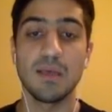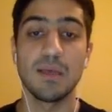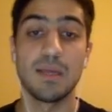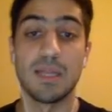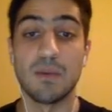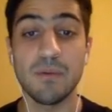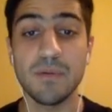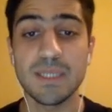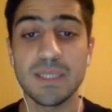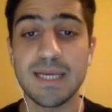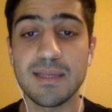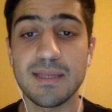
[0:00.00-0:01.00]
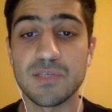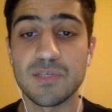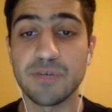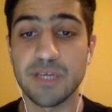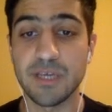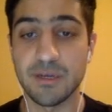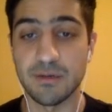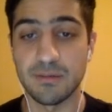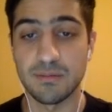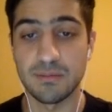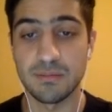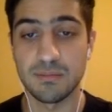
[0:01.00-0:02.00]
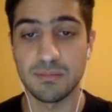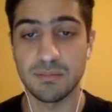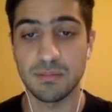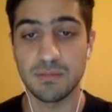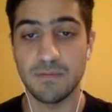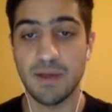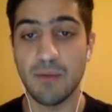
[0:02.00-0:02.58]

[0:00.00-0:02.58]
Now I want to take this rook here, right?